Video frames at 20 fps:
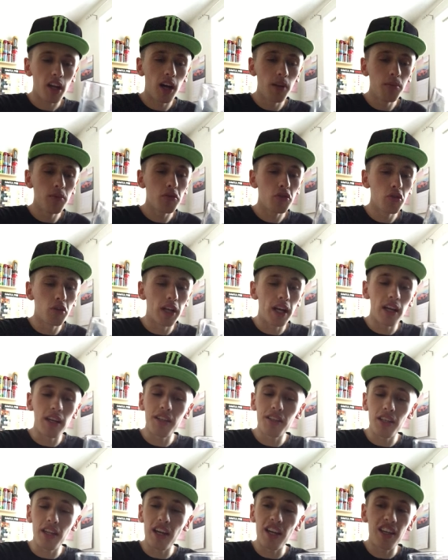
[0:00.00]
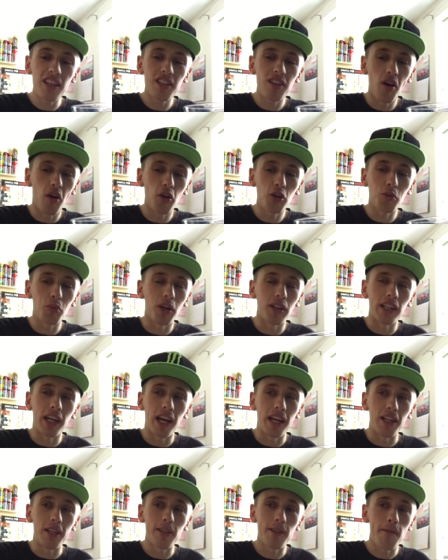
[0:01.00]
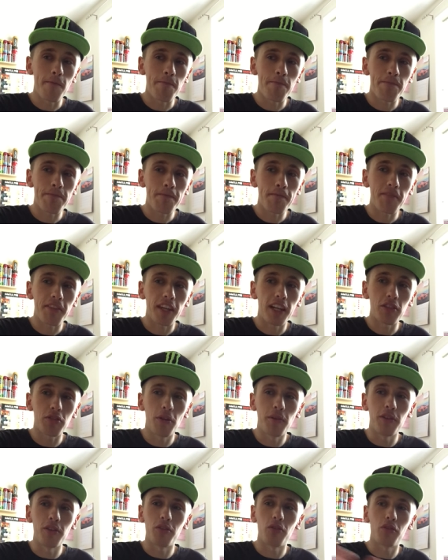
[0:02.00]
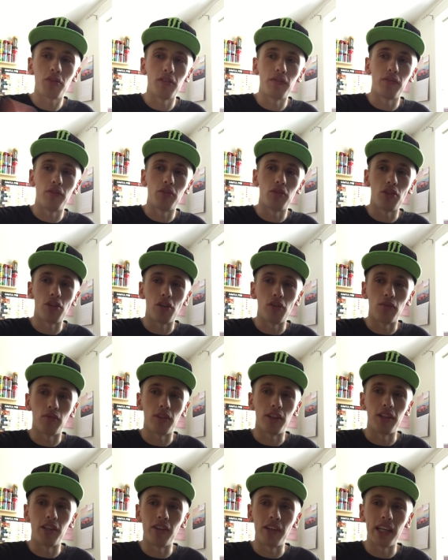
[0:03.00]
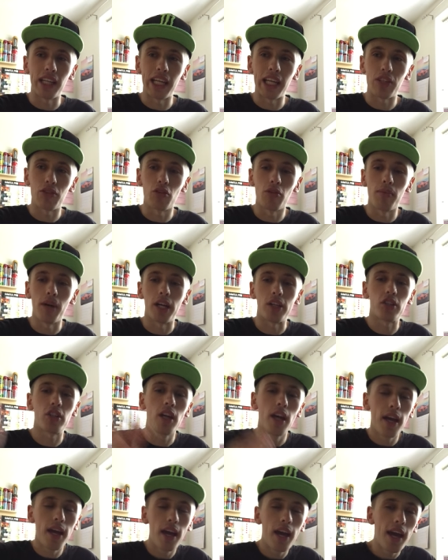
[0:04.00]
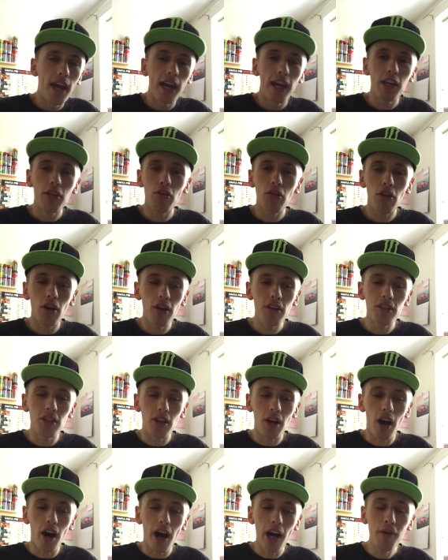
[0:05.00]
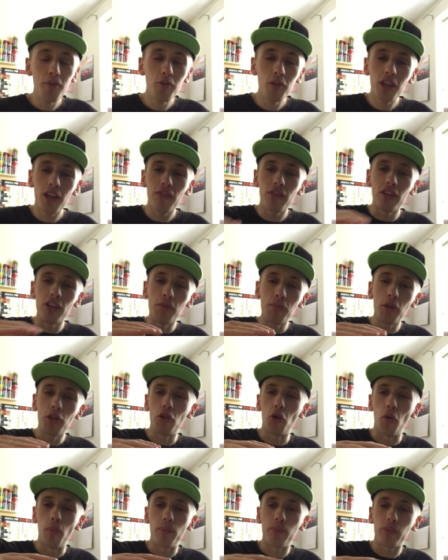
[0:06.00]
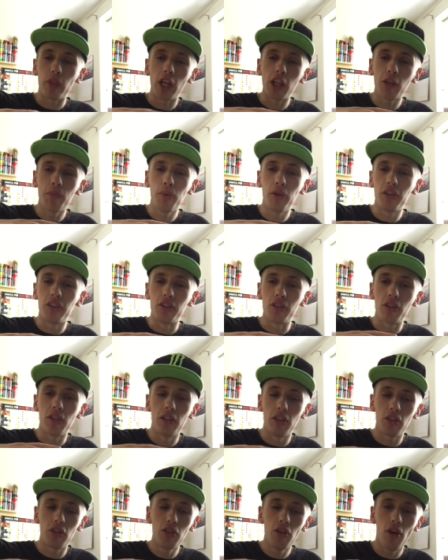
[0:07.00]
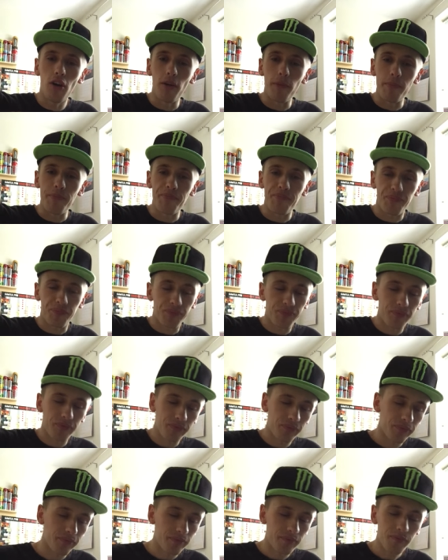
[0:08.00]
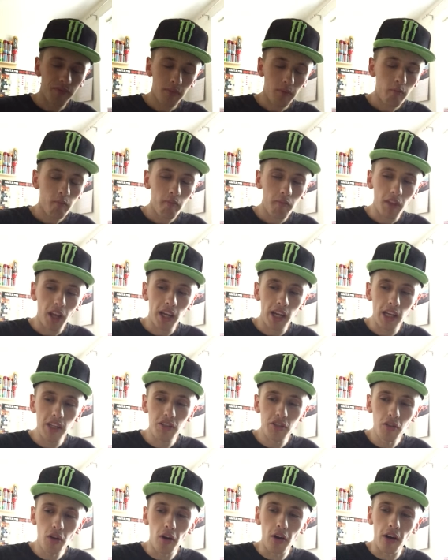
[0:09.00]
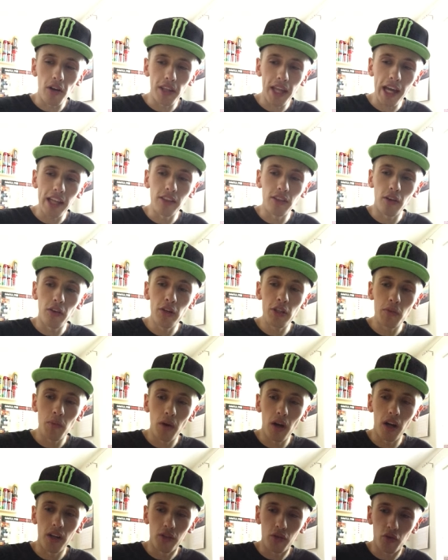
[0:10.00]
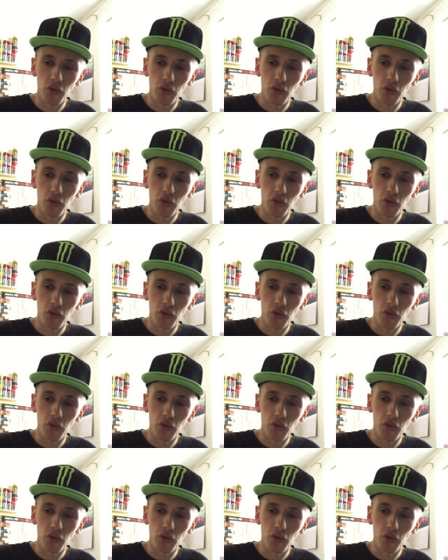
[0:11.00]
I'm not sure. That is, it is an odd one. That is. That's so interesting for sugar free. Don't get that too much. You know, guys, I'm going to give it in the middle. I'm going to be honest because it's not it's not that nice where I